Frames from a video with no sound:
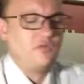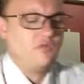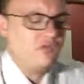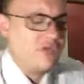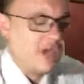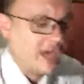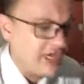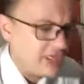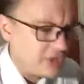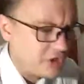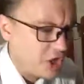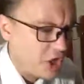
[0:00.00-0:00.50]

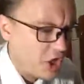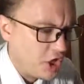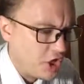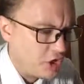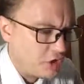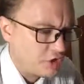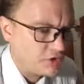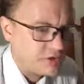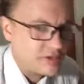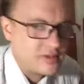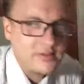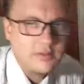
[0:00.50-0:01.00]
Fake
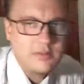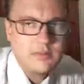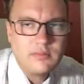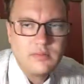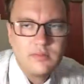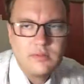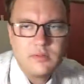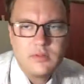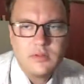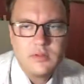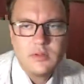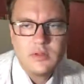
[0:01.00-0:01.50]
news.
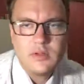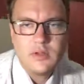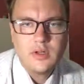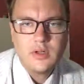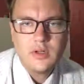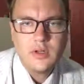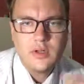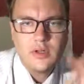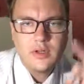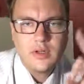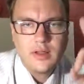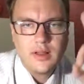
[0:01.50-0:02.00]

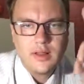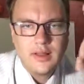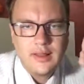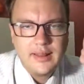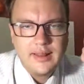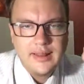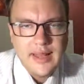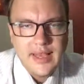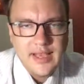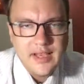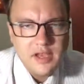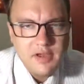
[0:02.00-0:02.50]

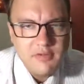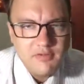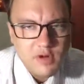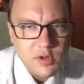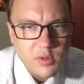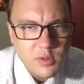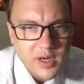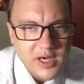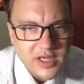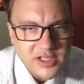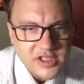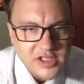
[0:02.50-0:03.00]
Thank you for
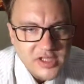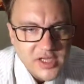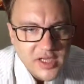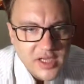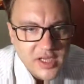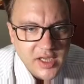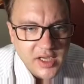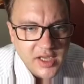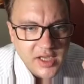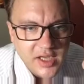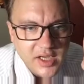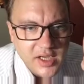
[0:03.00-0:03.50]

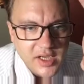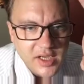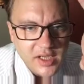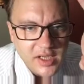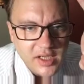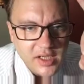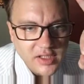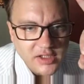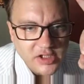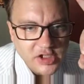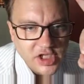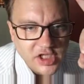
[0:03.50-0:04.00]

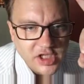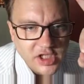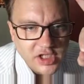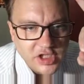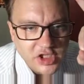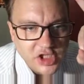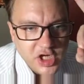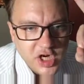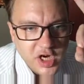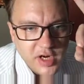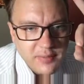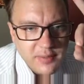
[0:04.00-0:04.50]
watching, Jinka
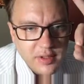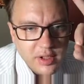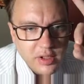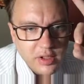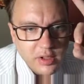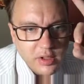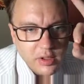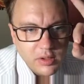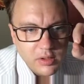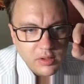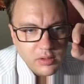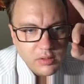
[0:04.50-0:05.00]

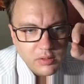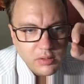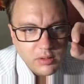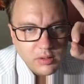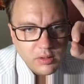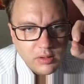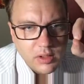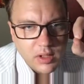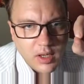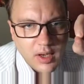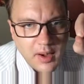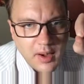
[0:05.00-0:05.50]
Jabo.